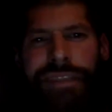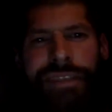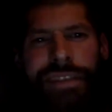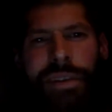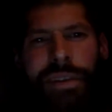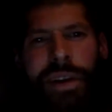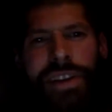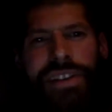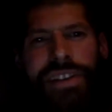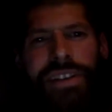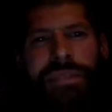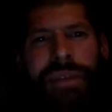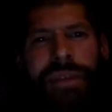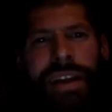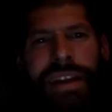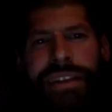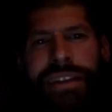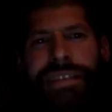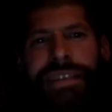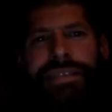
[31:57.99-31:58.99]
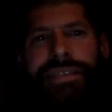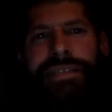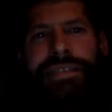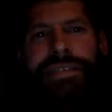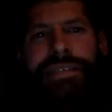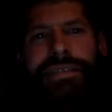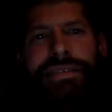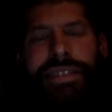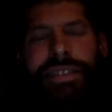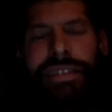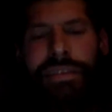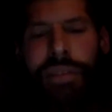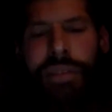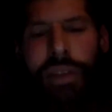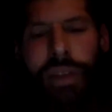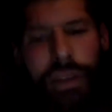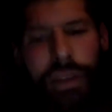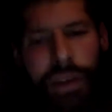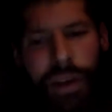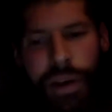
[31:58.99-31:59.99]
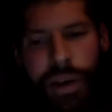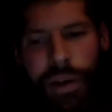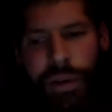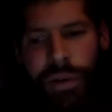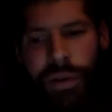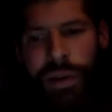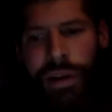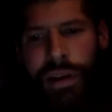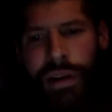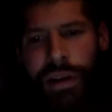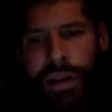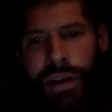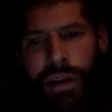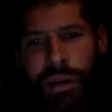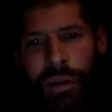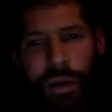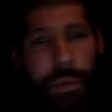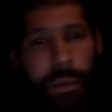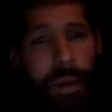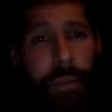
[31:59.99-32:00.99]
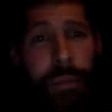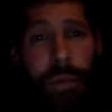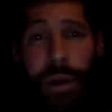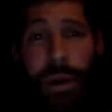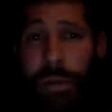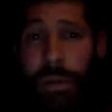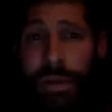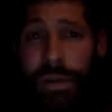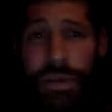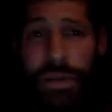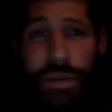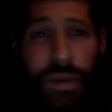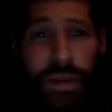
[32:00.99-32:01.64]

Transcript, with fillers: Questioned my existence. Didn't really know what my purpose was